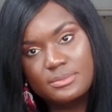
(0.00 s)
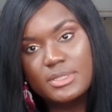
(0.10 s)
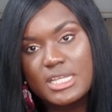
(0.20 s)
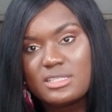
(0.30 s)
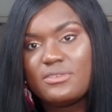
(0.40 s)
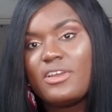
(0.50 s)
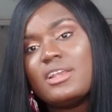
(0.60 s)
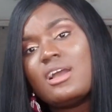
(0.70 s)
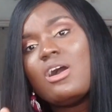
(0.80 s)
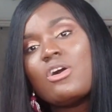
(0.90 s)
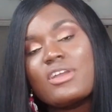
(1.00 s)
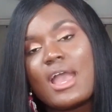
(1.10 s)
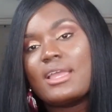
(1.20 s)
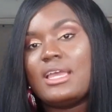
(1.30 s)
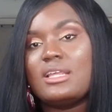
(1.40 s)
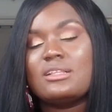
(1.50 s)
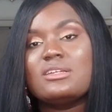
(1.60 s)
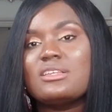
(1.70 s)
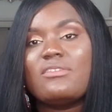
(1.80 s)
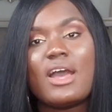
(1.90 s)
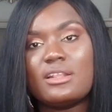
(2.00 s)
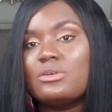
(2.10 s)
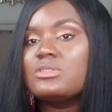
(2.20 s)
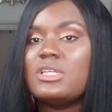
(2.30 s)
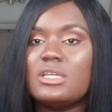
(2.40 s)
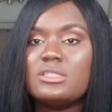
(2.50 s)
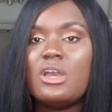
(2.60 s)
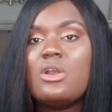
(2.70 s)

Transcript: Please, if you're in a hurry, I get it, because I've had those days